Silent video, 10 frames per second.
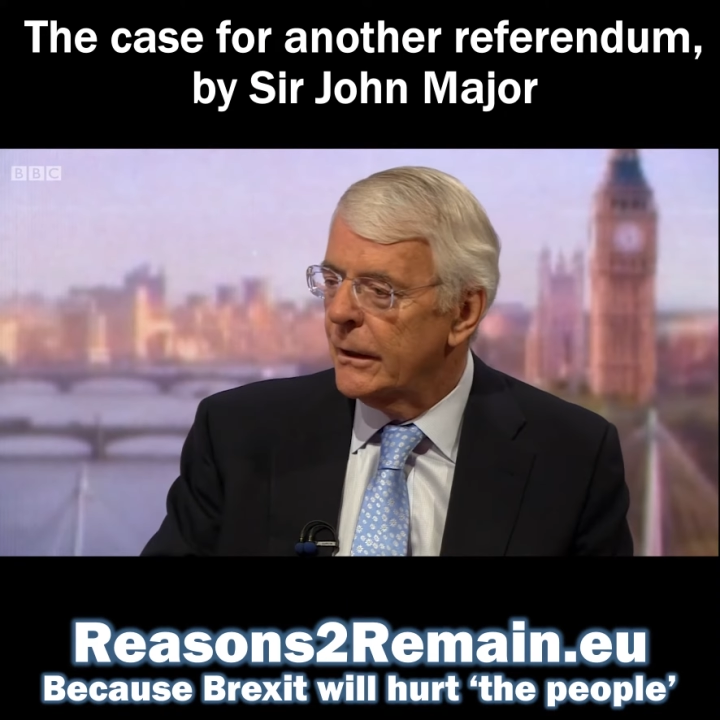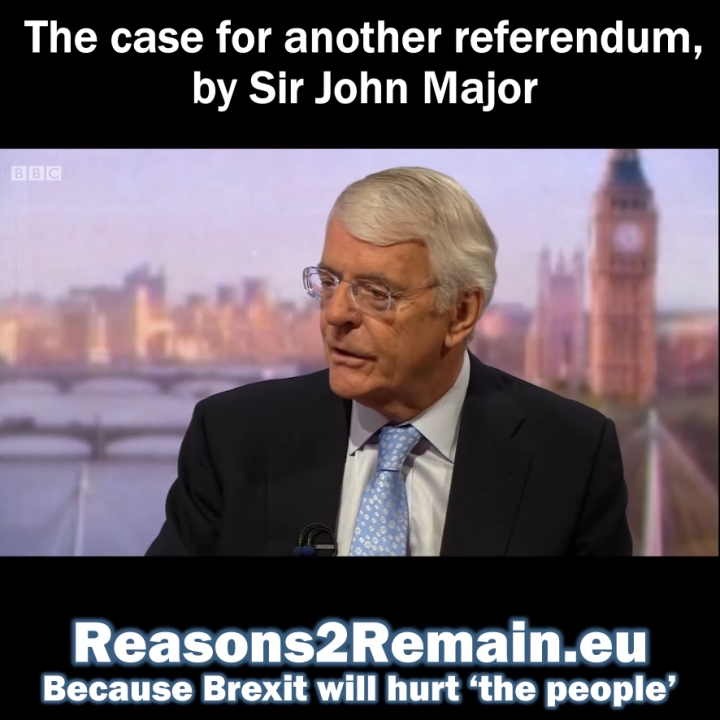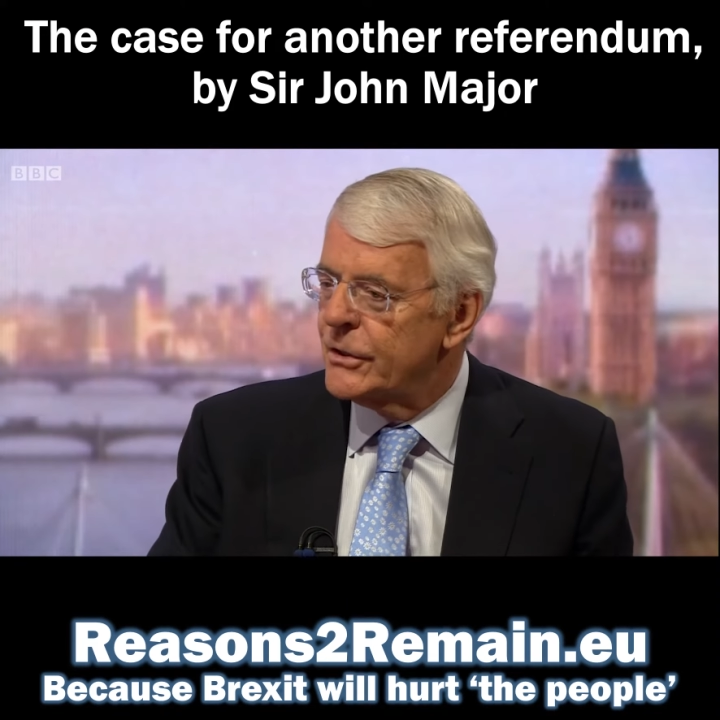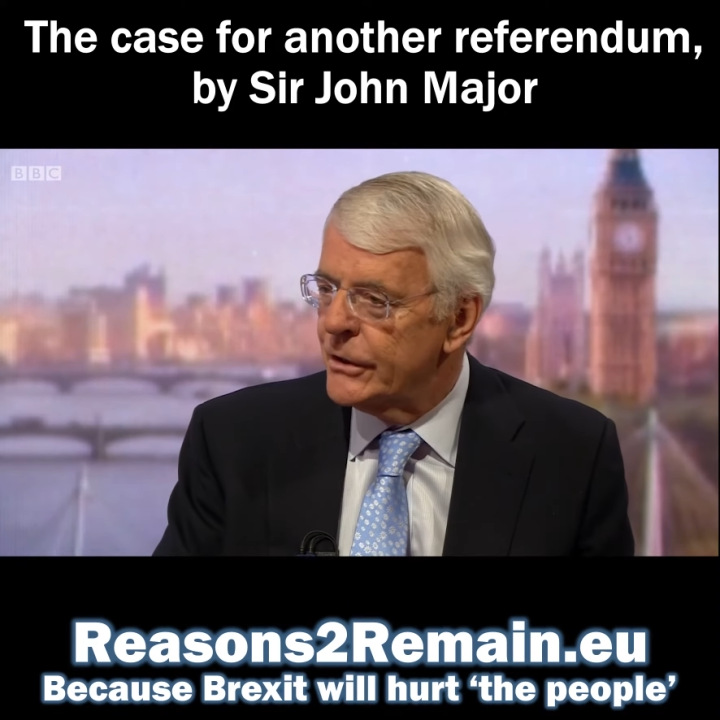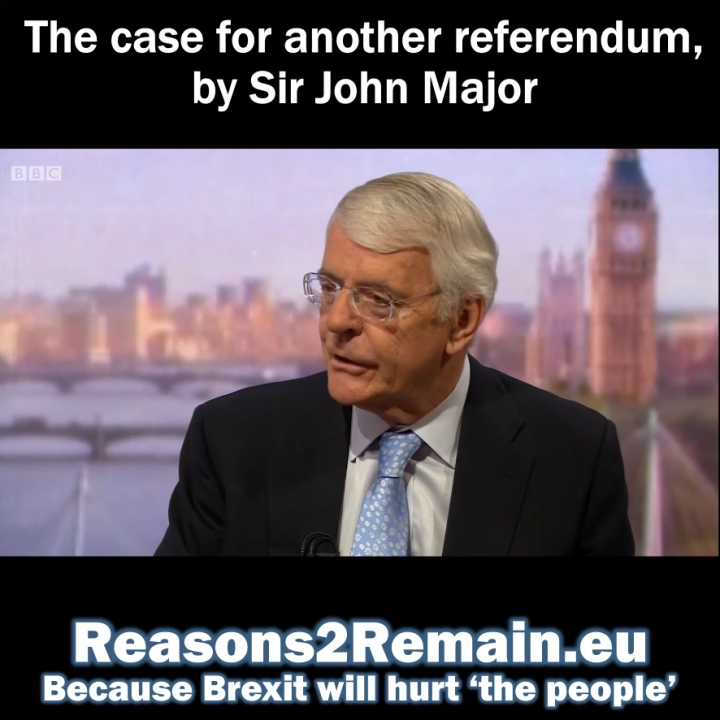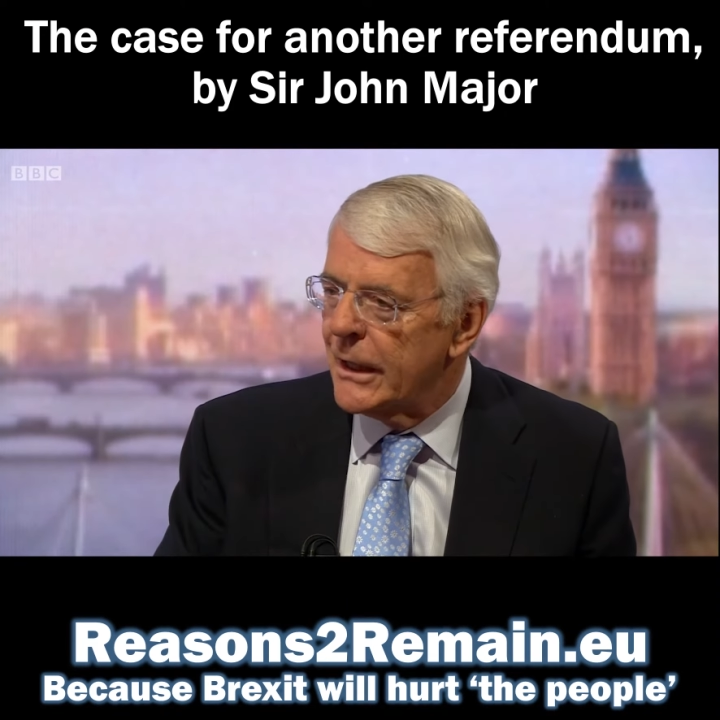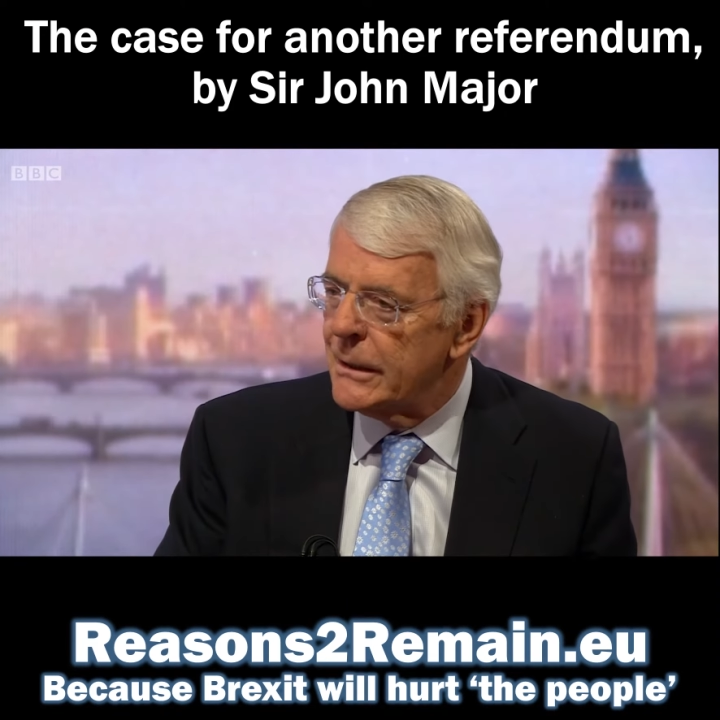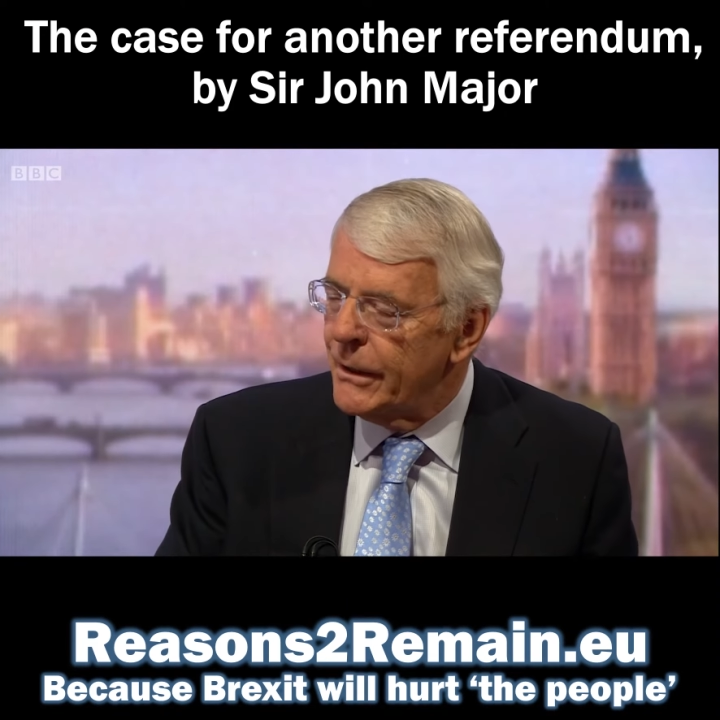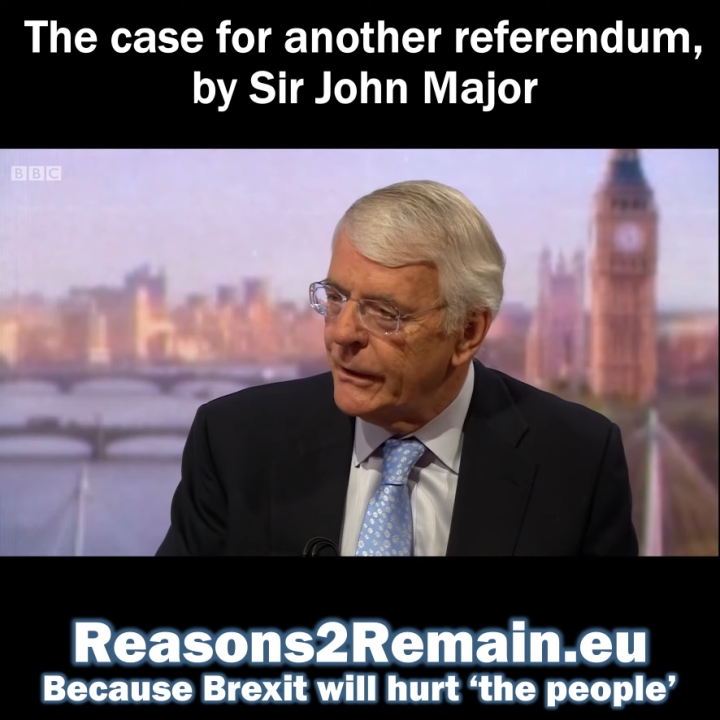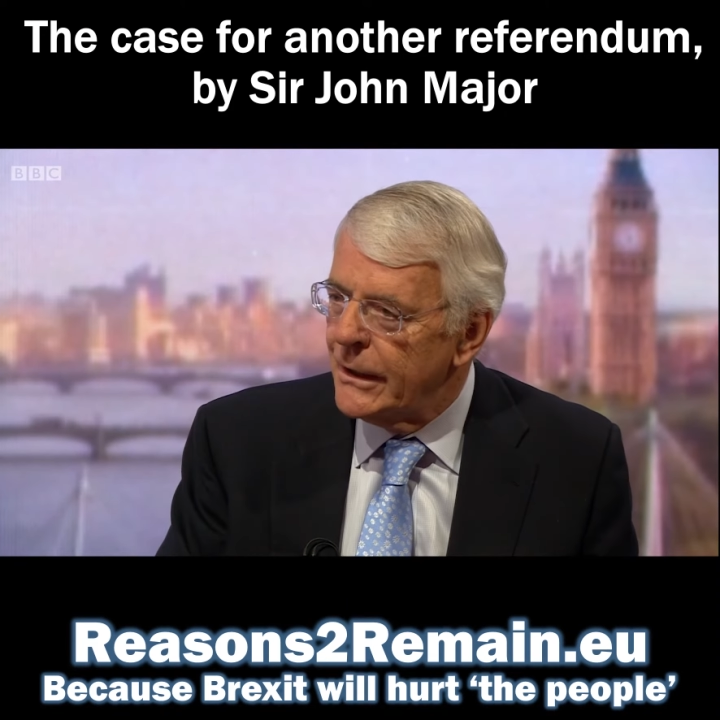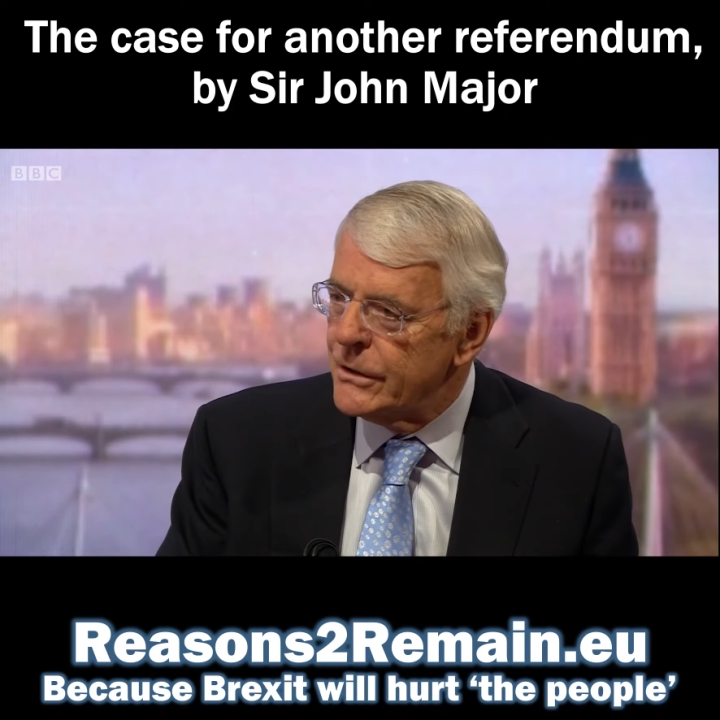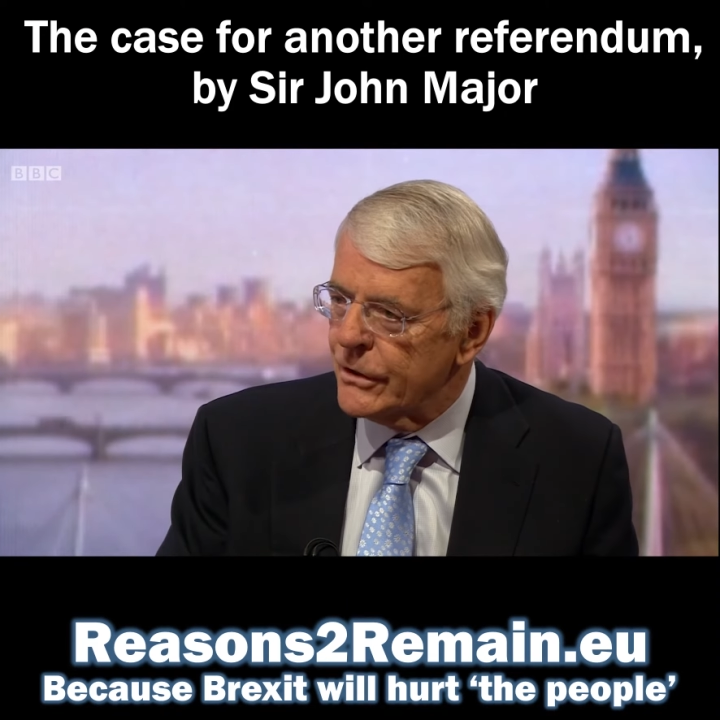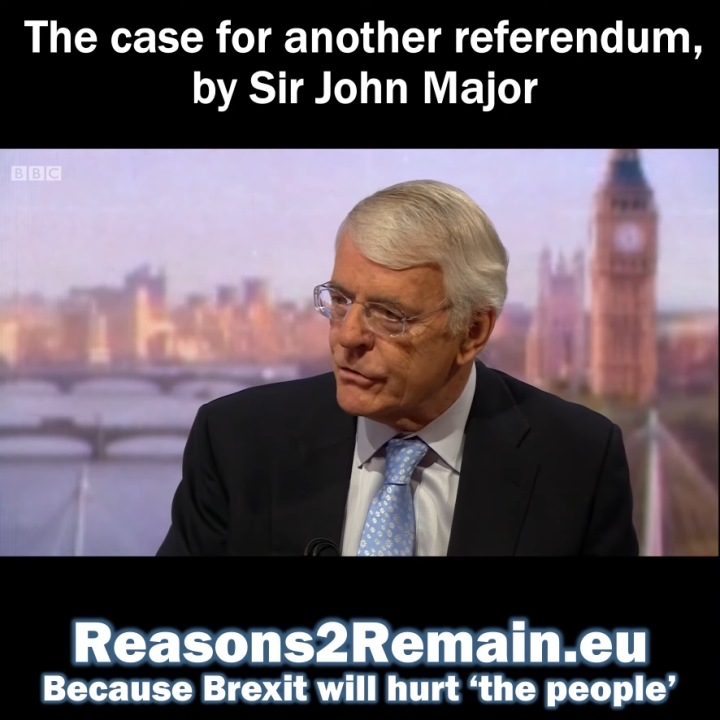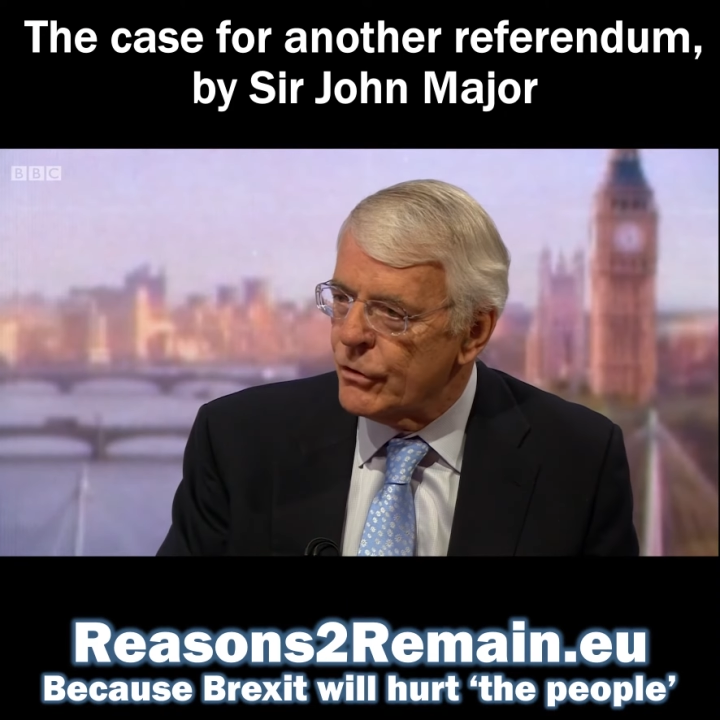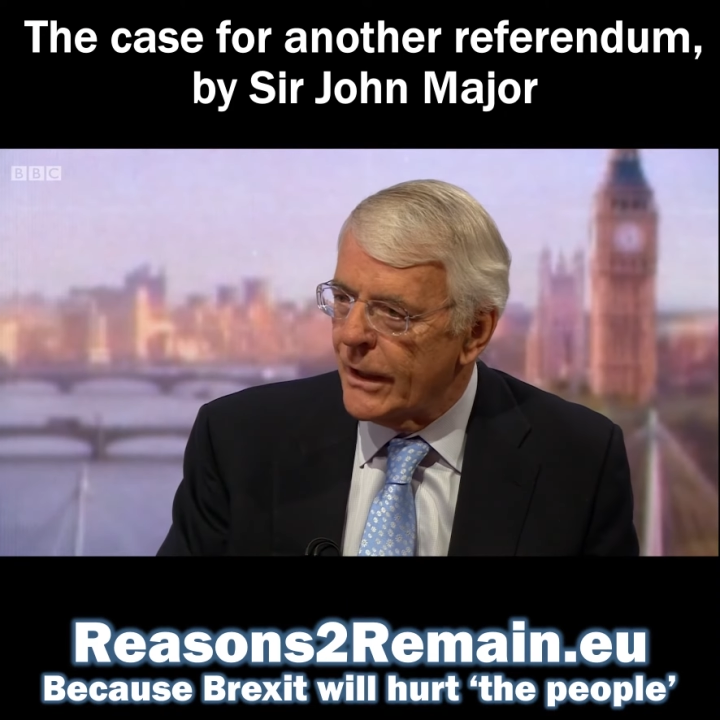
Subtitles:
this is going to be the easiest